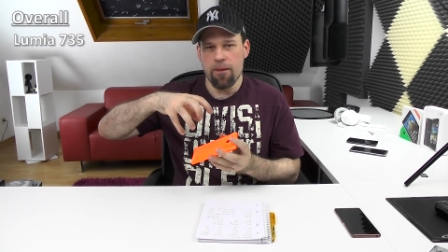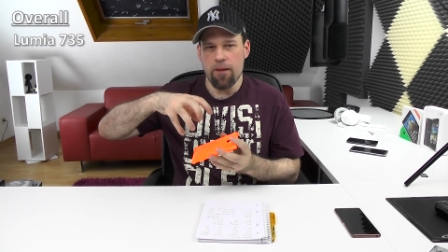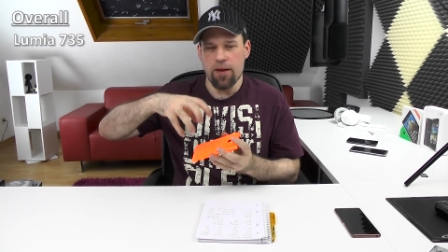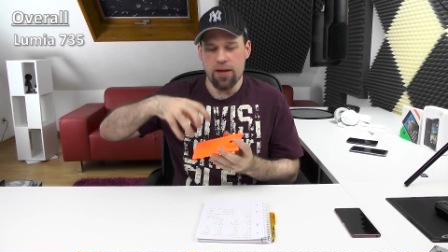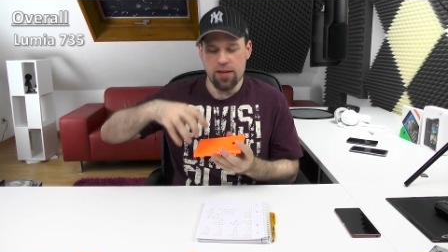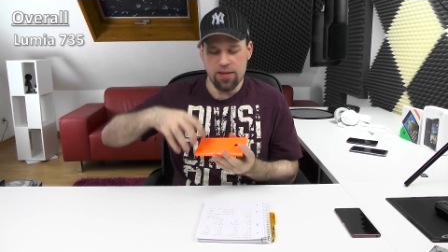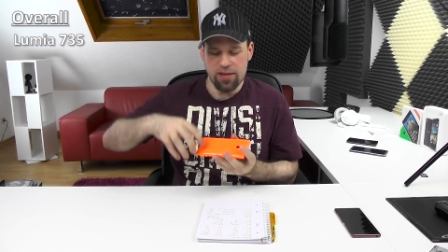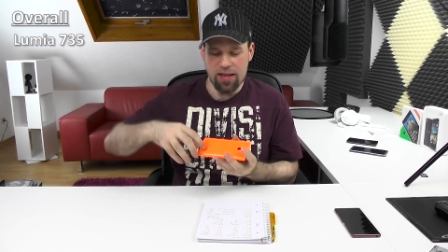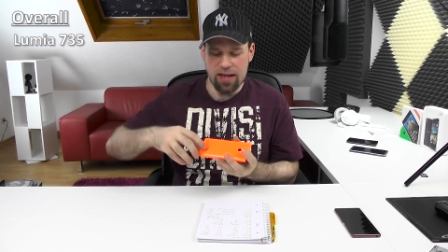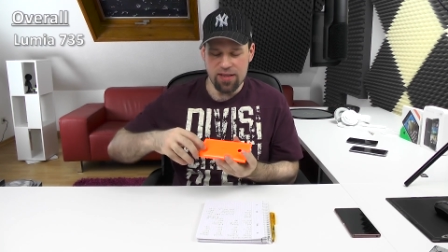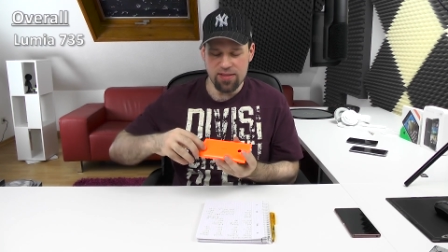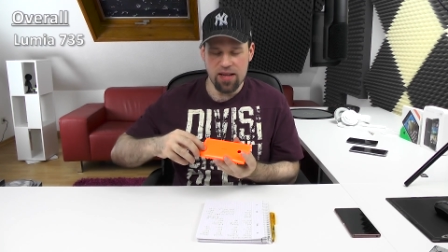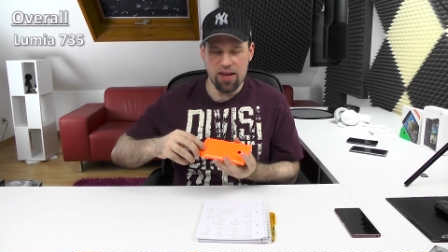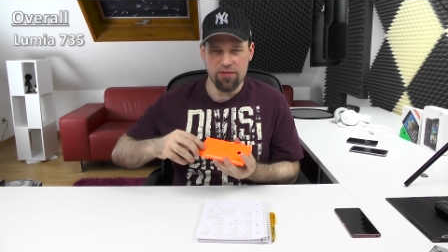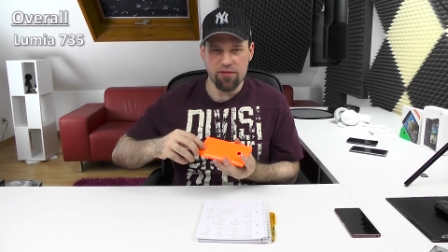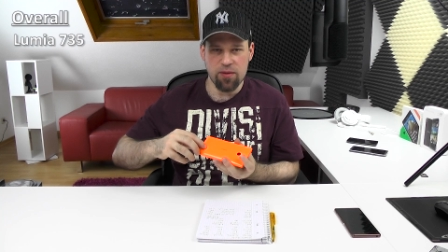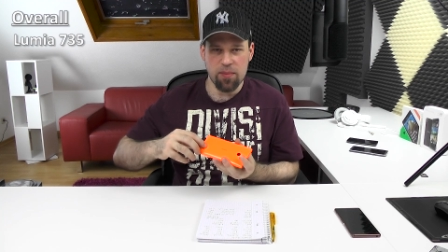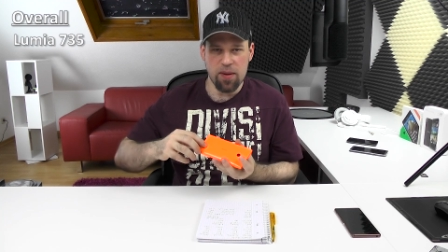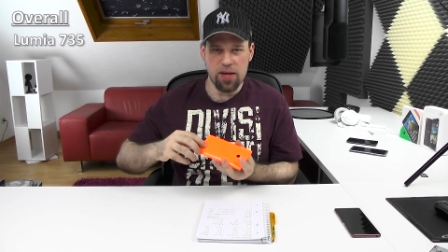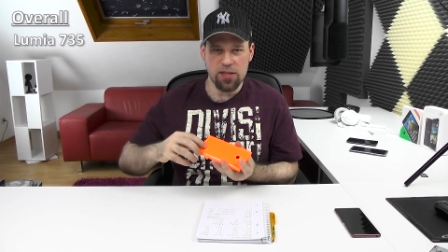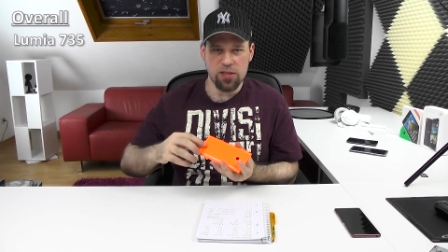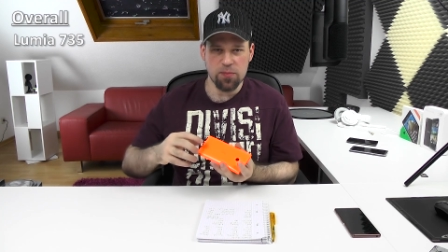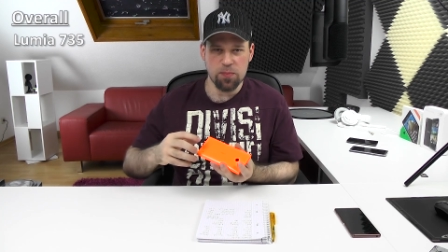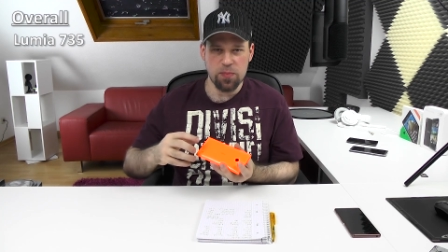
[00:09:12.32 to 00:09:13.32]
it doesn't have the
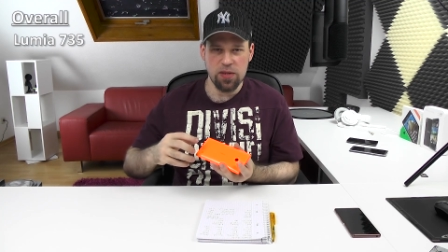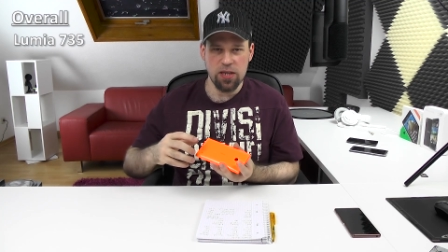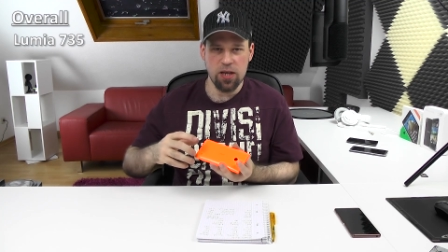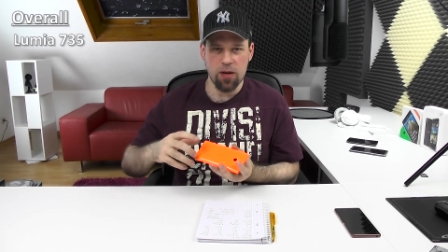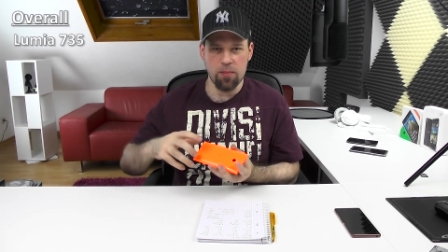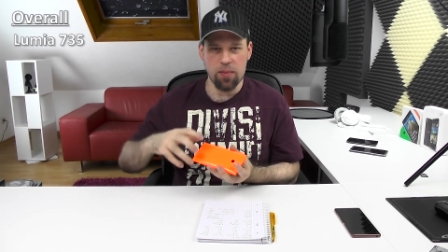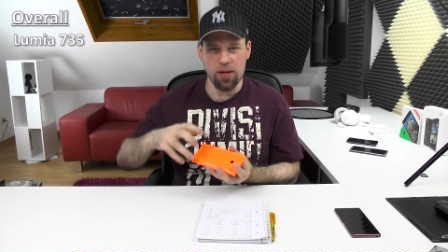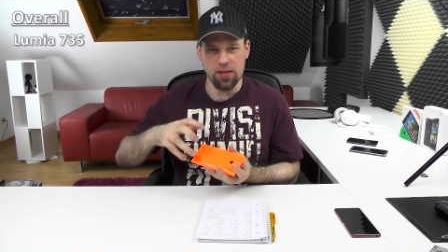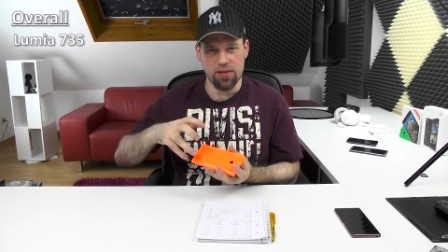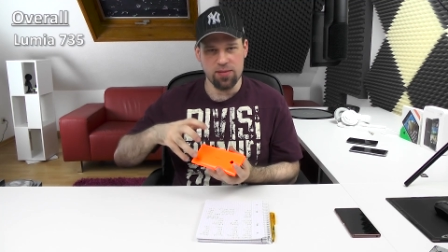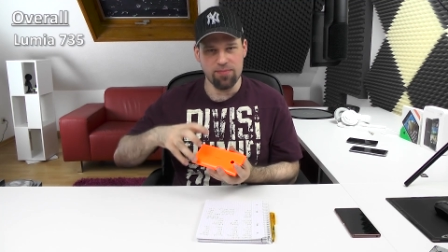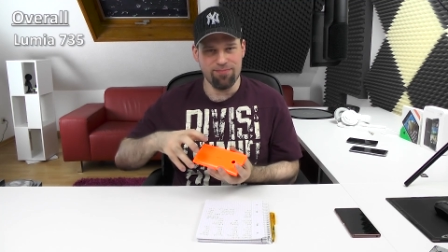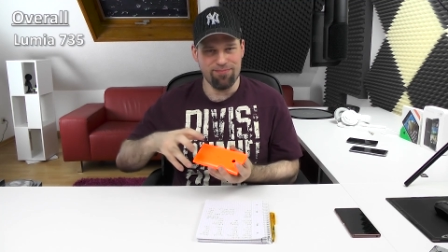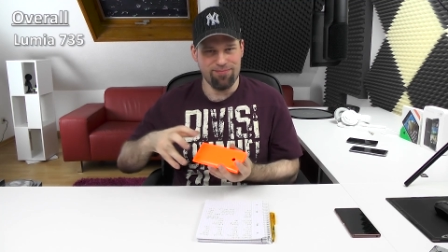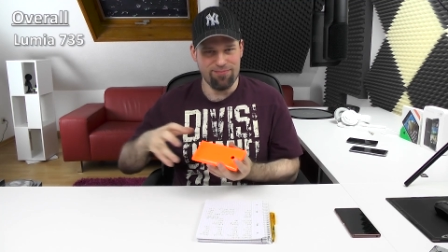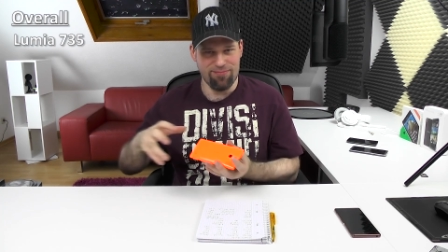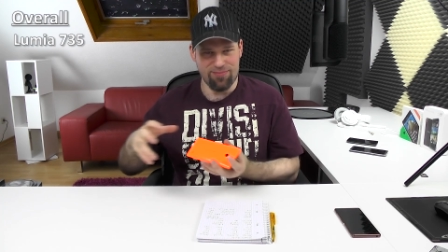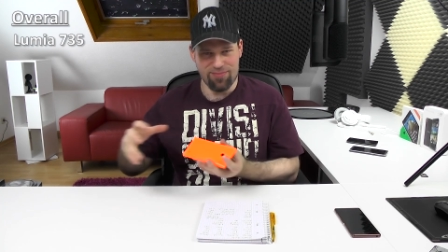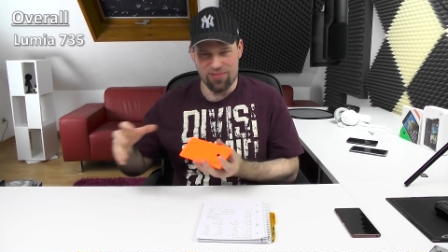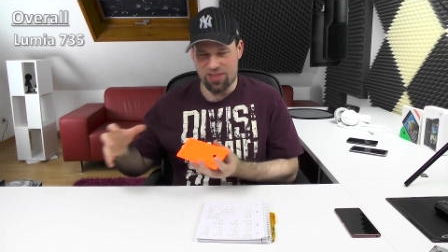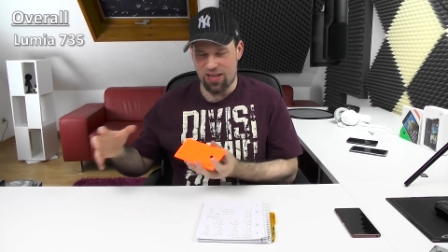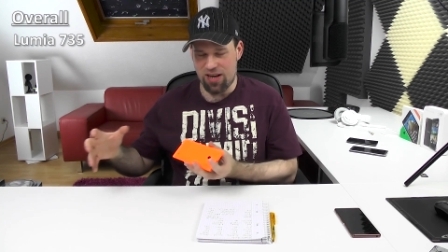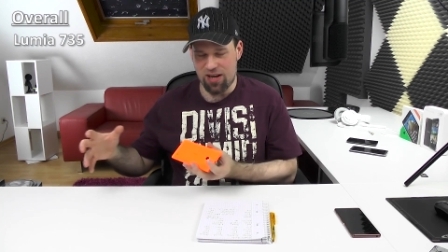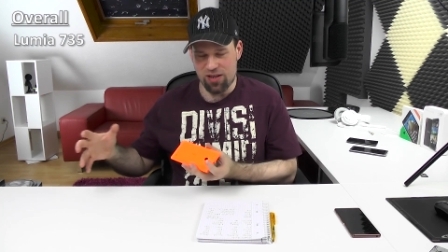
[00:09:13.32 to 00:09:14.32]
best speaker, but
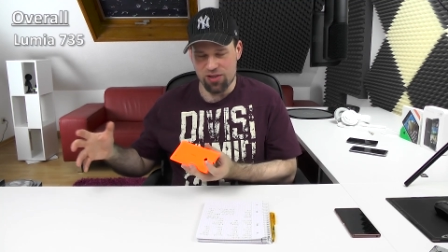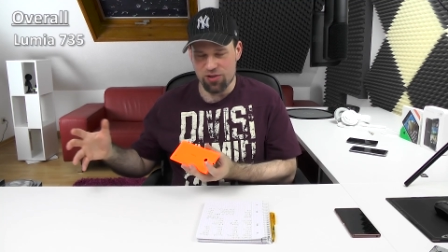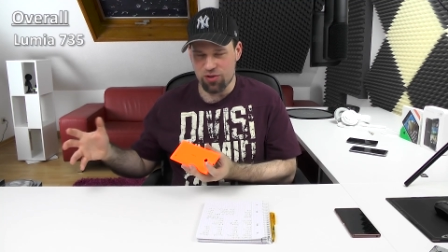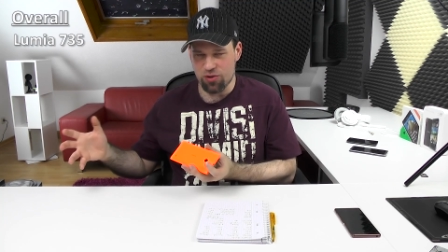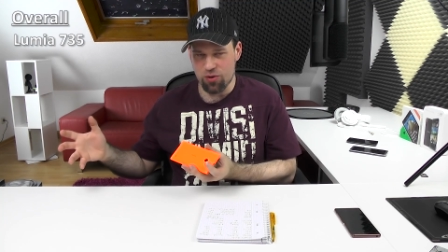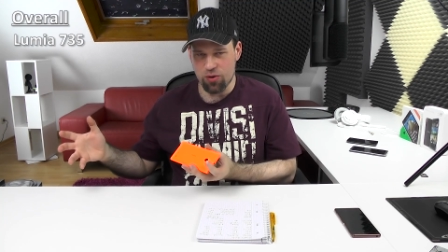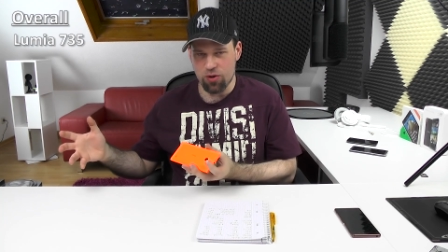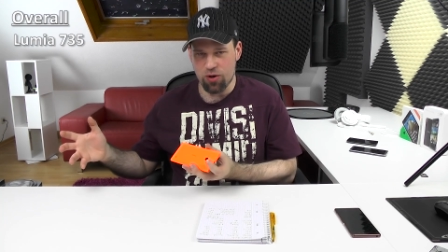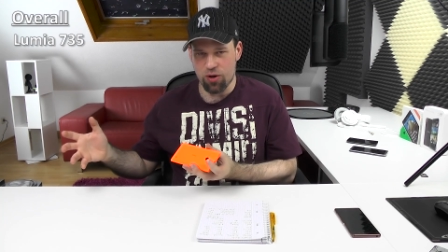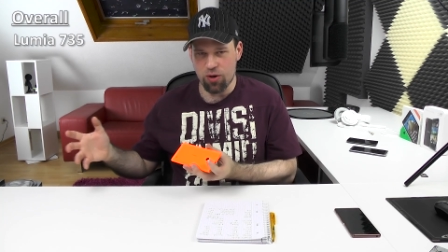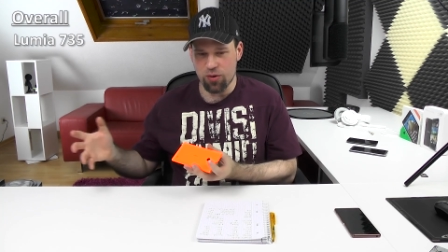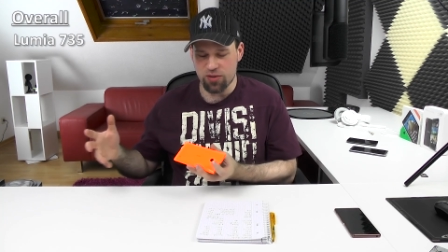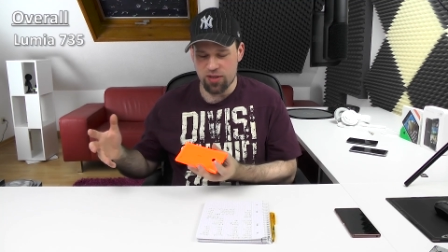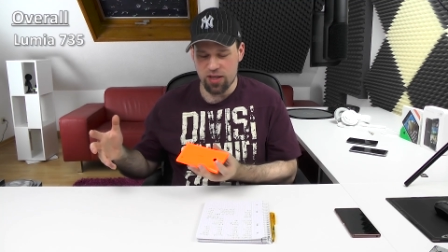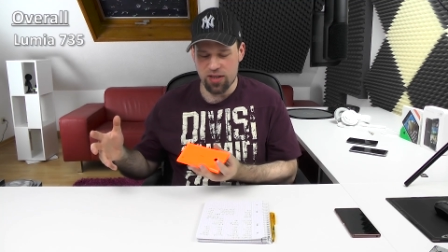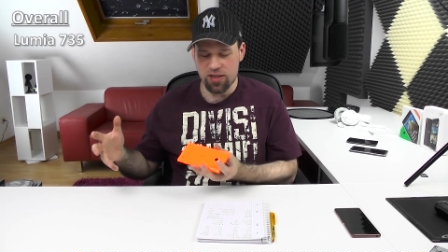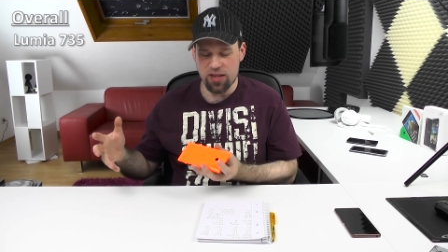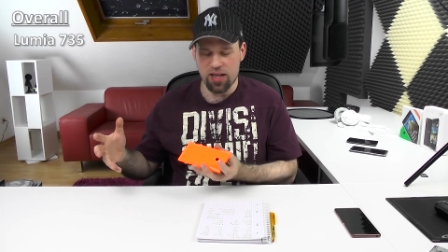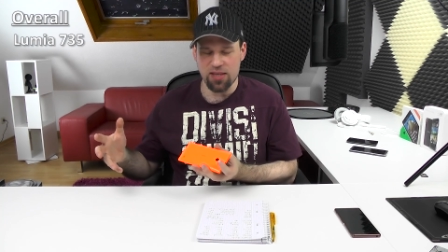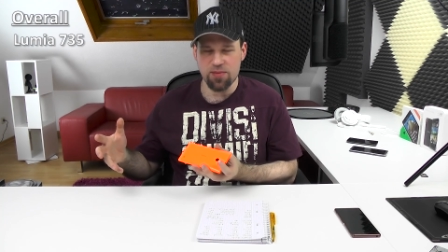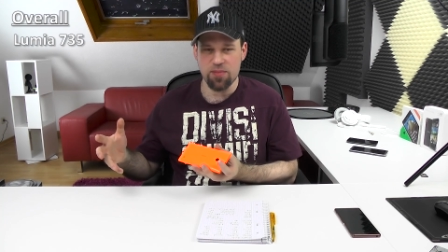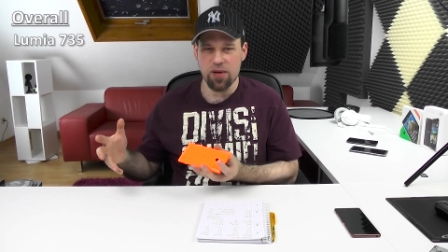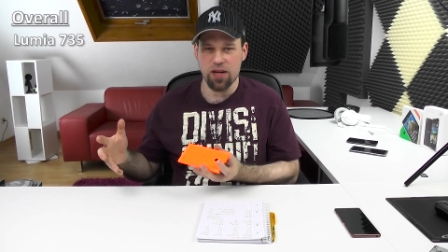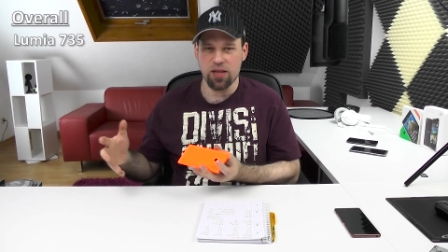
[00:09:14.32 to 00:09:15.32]
they are so close that it
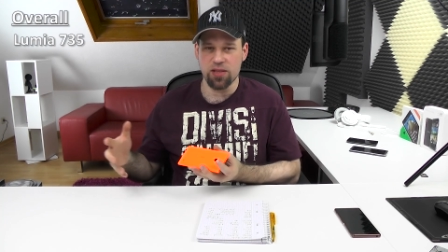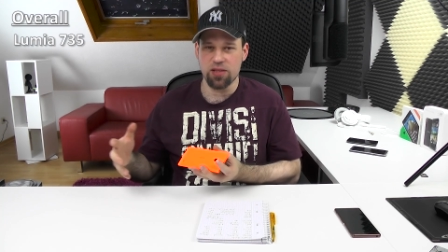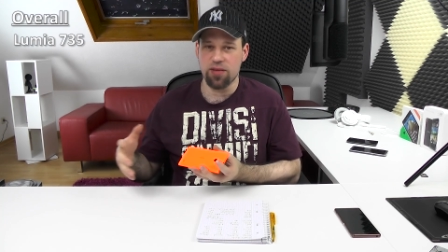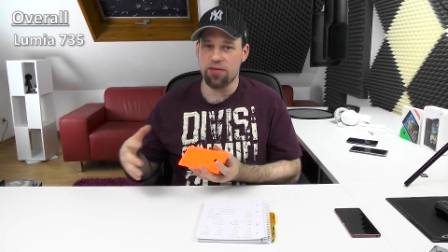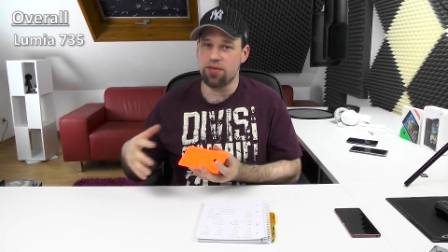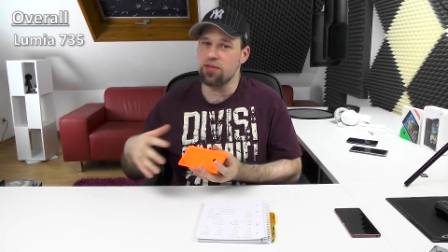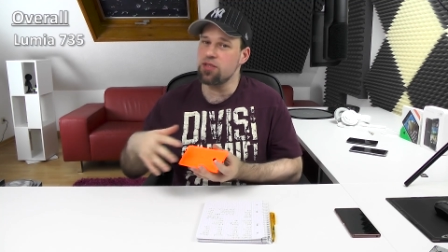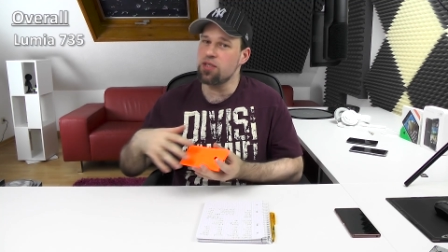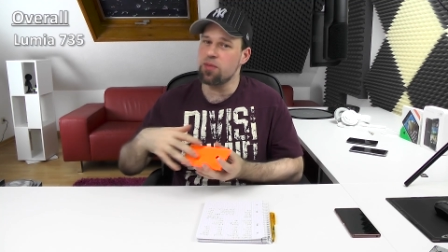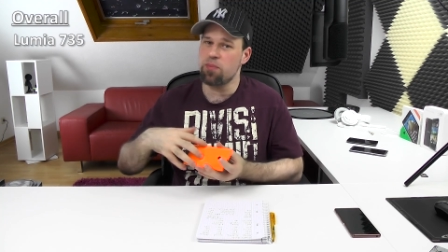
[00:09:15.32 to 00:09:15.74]
does make a difference.